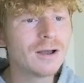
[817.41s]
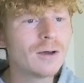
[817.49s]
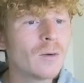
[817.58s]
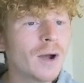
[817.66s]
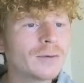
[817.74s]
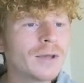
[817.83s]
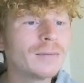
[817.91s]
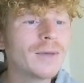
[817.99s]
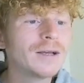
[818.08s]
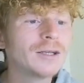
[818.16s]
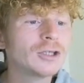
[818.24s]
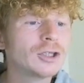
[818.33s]
Why would they
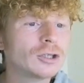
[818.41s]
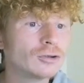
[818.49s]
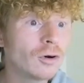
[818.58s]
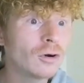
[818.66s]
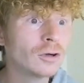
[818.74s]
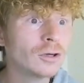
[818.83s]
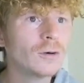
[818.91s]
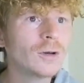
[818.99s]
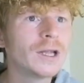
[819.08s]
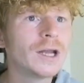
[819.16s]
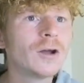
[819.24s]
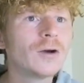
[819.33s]
make it stronger when
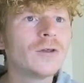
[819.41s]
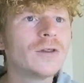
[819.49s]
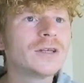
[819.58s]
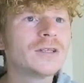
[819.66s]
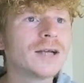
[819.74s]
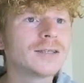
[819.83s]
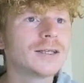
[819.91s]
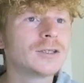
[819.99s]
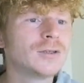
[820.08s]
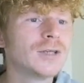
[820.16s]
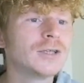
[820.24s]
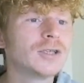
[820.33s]
they know that these Knight
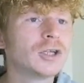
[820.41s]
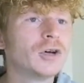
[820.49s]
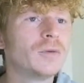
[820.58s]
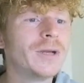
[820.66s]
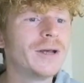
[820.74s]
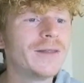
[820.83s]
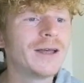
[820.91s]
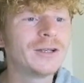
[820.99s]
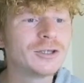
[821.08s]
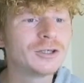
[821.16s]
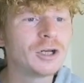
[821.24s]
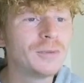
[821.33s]
Statue talents are coming and they're
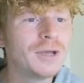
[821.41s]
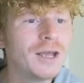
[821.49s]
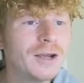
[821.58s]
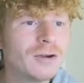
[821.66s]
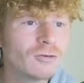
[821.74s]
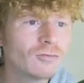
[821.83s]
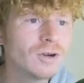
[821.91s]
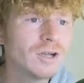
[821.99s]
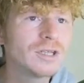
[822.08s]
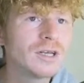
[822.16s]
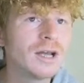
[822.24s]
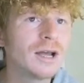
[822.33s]
just going to be
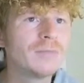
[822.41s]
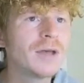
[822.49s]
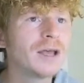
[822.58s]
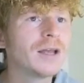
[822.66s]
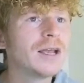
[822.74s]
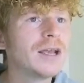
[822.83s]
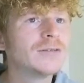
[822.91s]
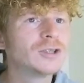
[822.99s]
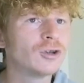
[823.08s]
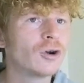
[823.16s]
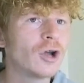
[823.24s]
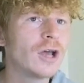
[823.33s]
increasing it and making it even
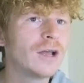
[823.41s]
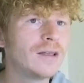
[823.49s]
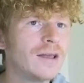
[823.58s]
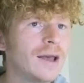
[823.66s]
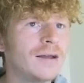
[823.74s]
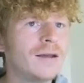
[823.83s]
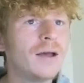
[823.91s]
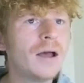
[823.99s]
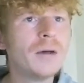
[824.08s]
stronger again?